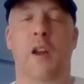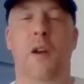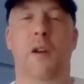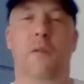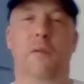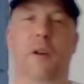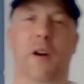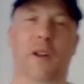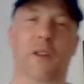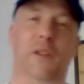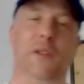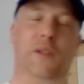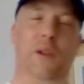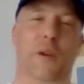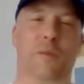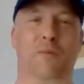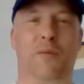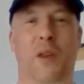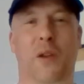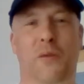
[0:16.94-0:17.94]
Right, so
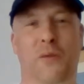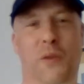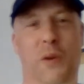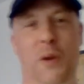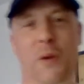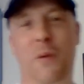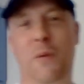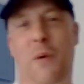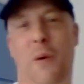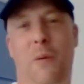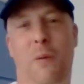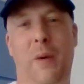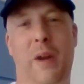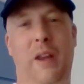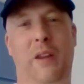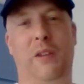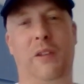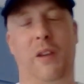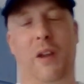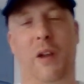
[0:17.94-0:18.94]
a few
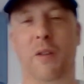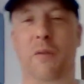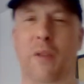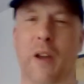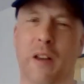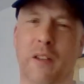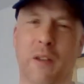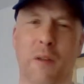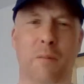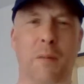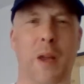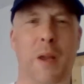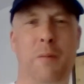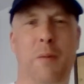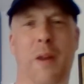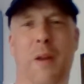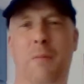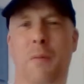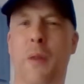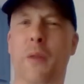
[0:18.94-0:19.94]
weeks ago, in fact
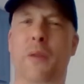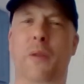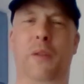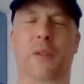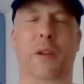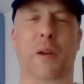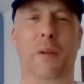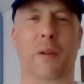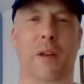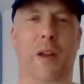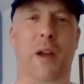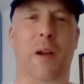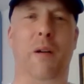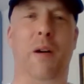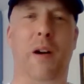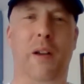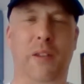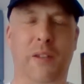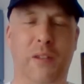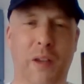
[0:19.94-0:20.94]
maybe a month or so ago,
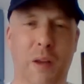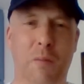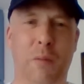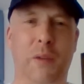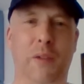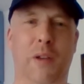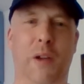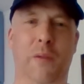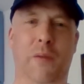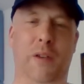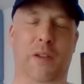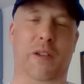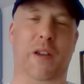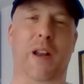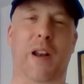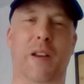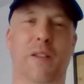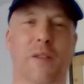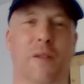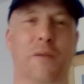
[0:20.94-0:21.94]
I set myself a
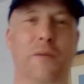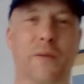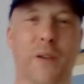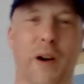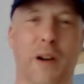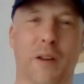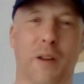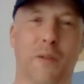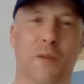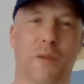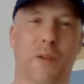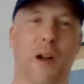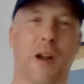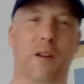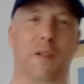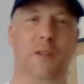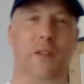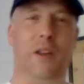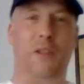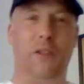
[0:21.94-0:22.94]
challenge of finding
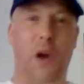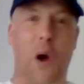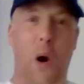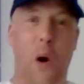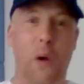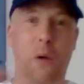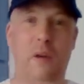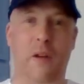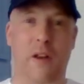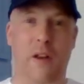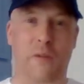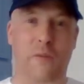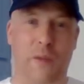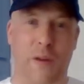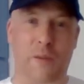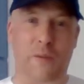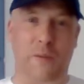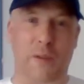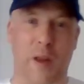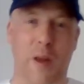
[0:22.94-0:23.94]
fragrances under
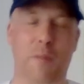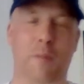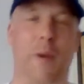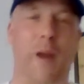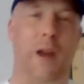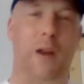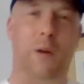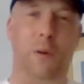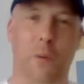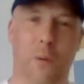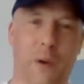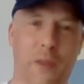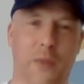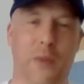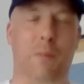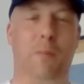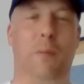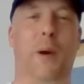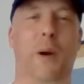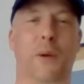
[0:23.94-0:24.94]
£15 with
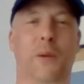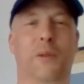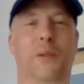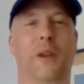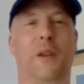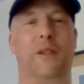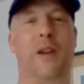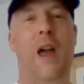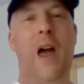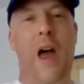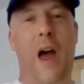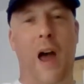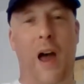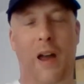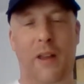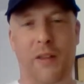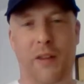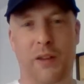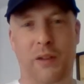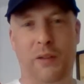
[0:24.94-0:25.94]
the postage,
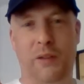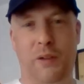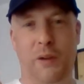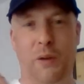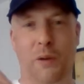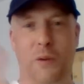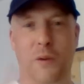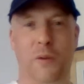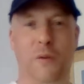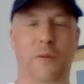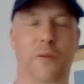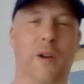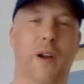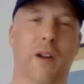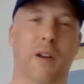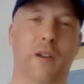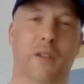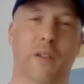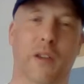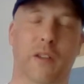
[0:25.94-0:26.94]
and they're still good
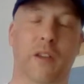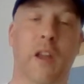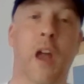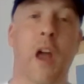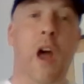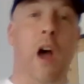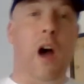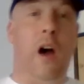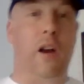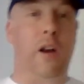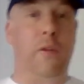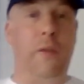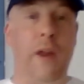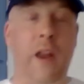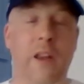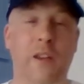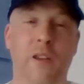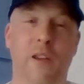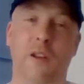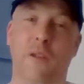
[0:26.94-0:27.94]
fragrances. And I've
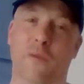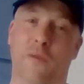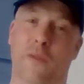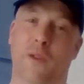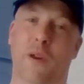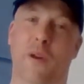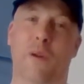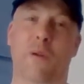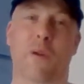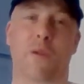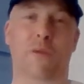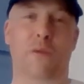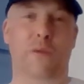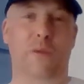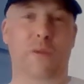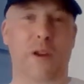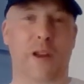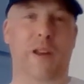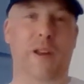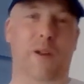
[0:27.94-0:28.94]
hit on a few
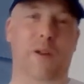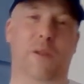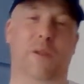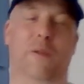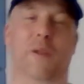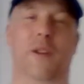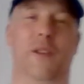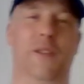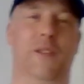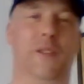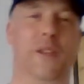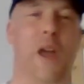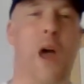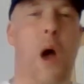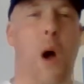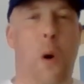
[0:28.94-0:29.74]
really good ones.